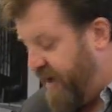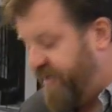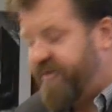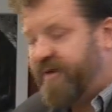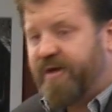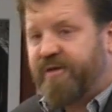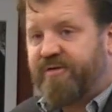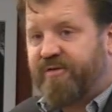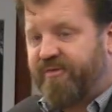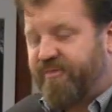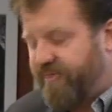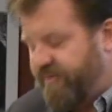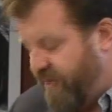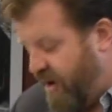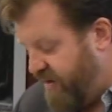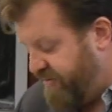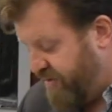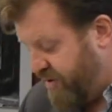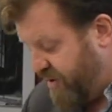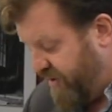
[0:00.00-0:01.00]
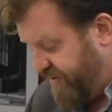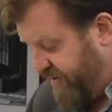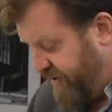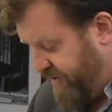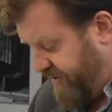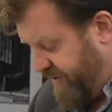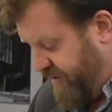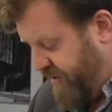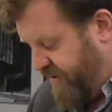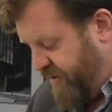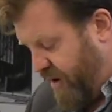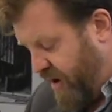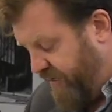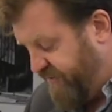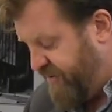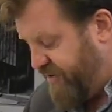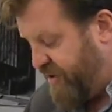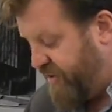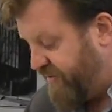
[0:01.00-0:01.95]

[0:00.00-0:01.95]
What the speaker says: Ethics from Harvard